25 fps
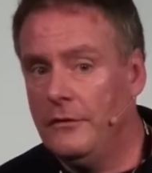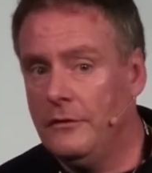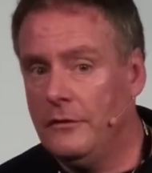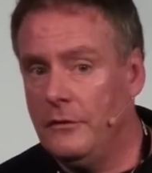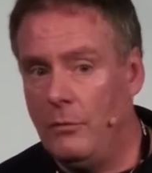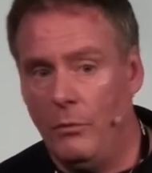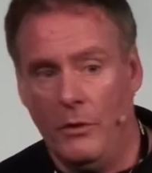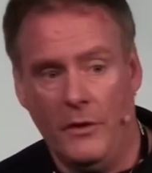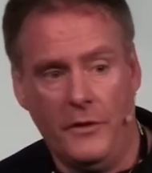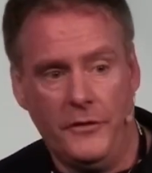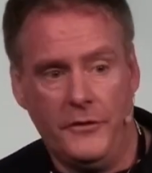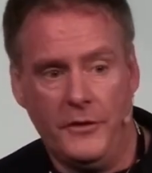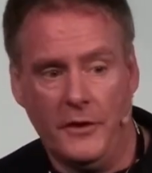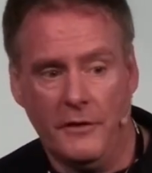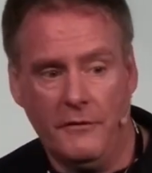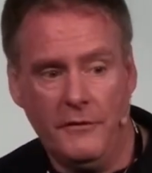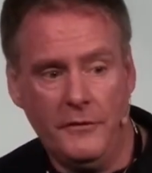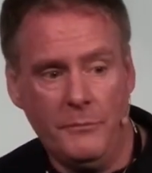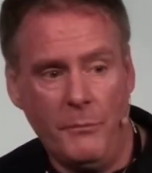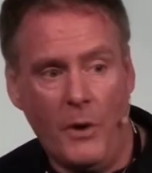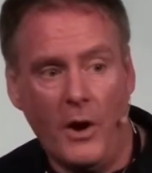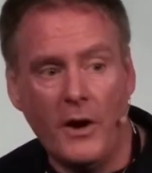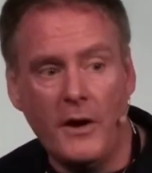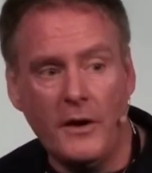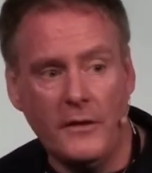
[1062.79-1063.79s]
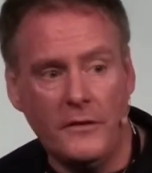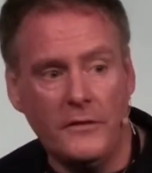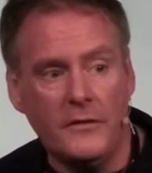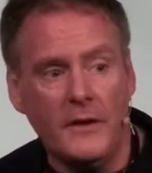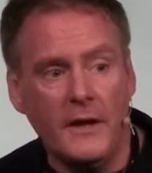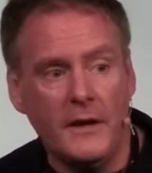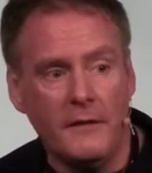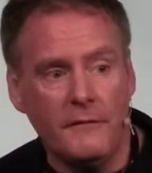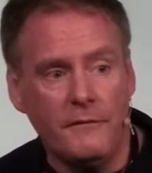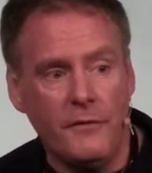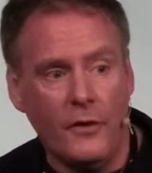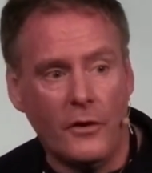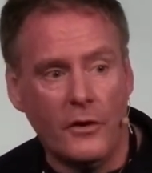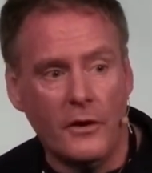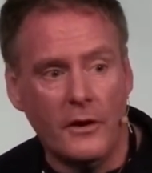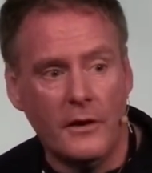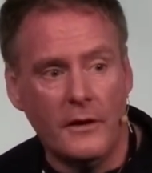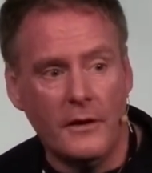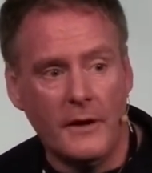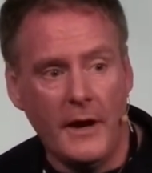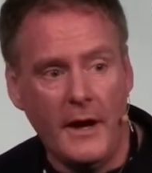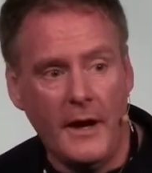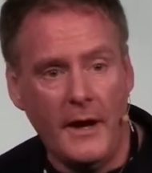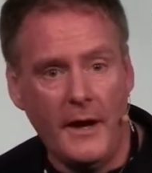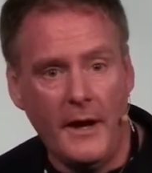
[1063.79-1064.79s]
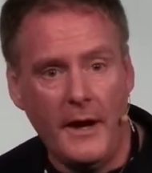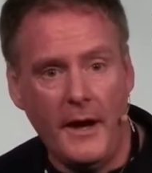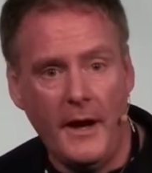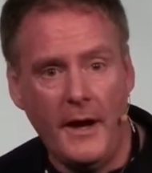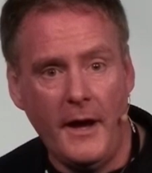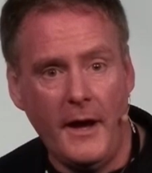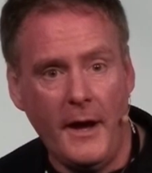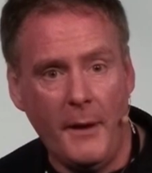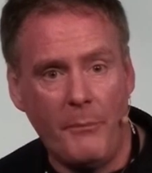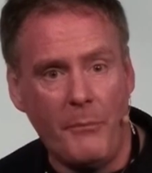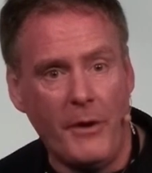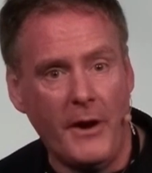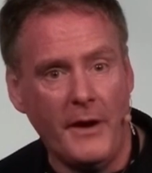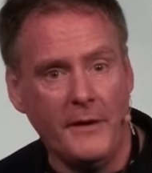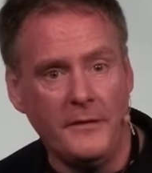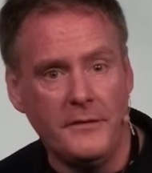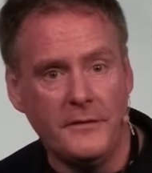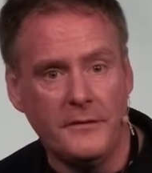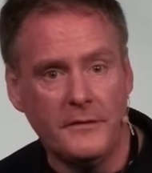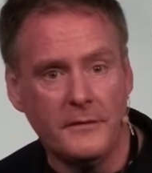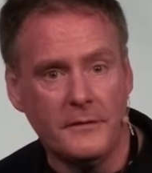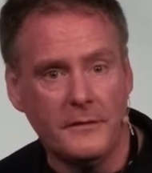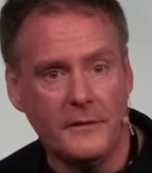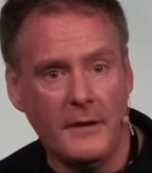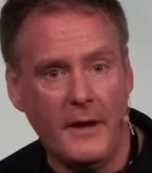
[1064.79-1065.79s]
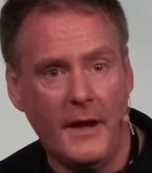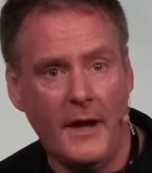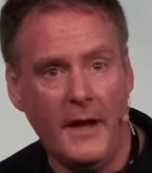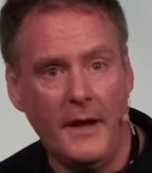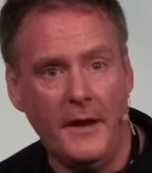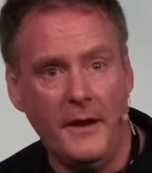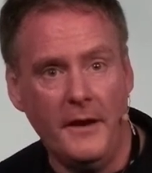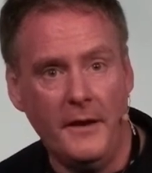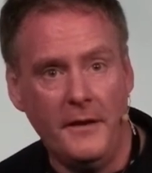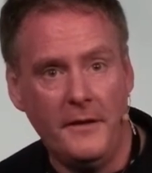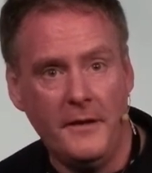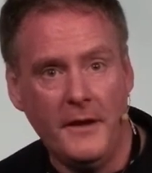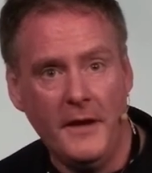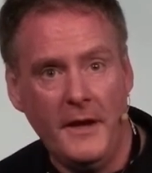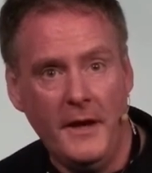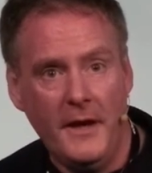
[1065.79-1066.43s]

to what the service market's saying for a price, and